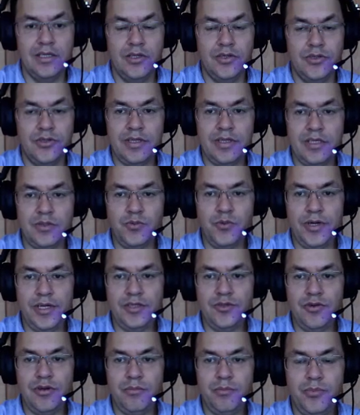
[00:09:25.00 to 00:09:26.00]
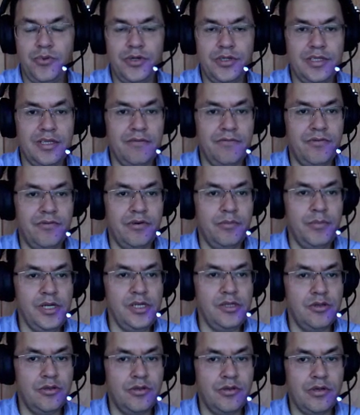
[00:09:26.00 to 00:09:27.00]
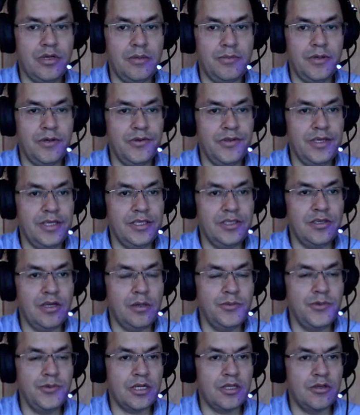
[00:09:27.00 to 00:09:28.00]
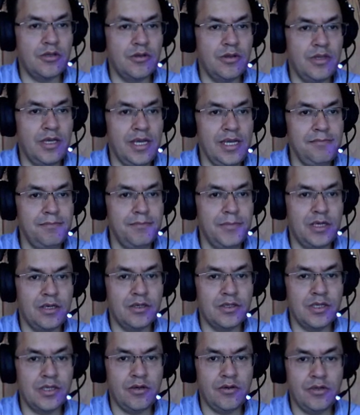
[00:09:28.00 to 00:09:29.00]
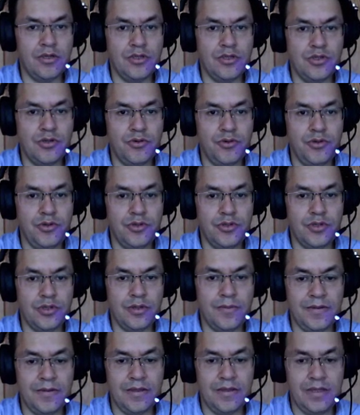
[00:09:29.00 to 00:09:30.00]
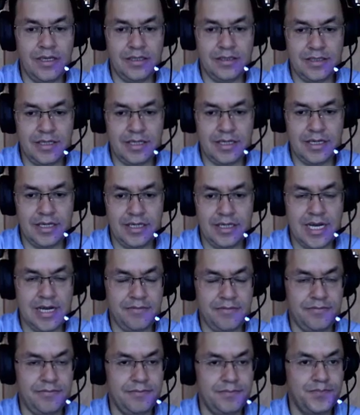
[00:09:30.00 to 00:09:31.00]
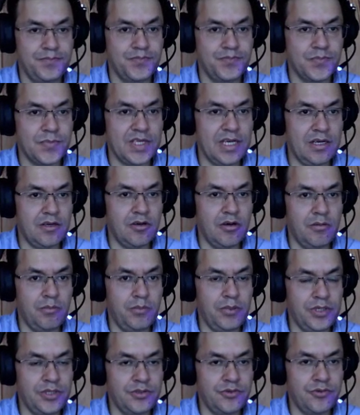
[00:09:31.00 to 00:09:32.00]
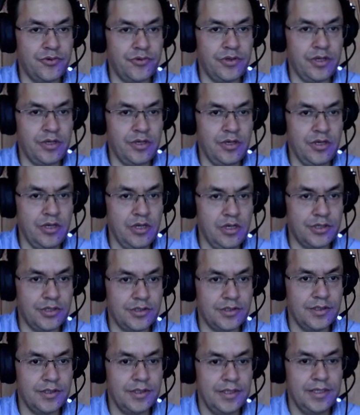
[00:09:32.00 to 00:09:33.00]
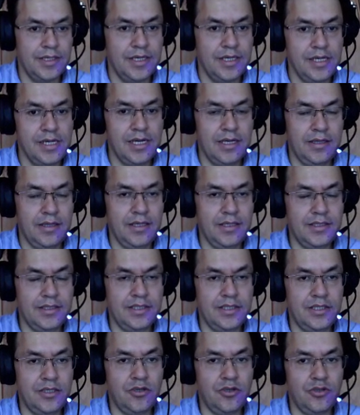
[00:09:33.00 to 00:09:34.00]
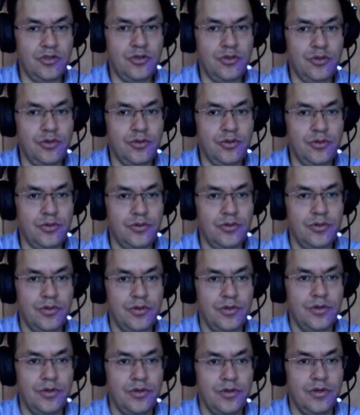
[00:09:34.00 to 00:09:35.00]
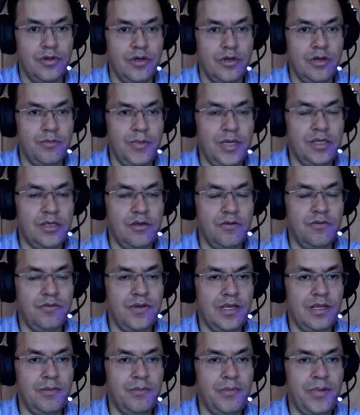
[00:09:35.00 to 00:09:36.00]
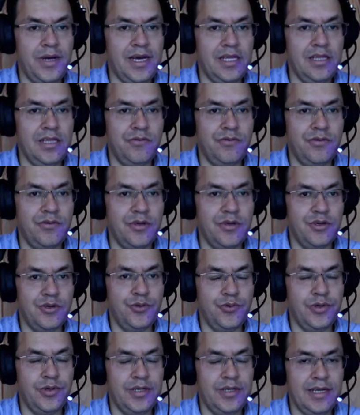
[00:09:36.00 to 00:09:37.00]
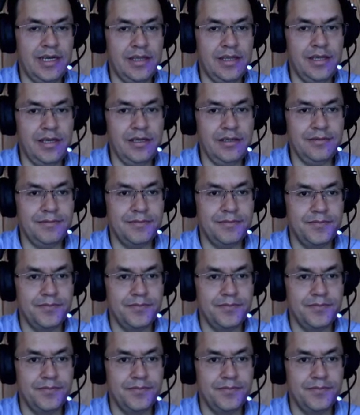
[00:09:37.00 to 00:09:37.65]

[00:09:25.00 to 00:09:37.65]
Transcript: So that's why it's so important for me to talk about this subject today, because I'm going to show you some of the things that I have accomplished through the years. And this is not to make you feel bad if you're doing nothing,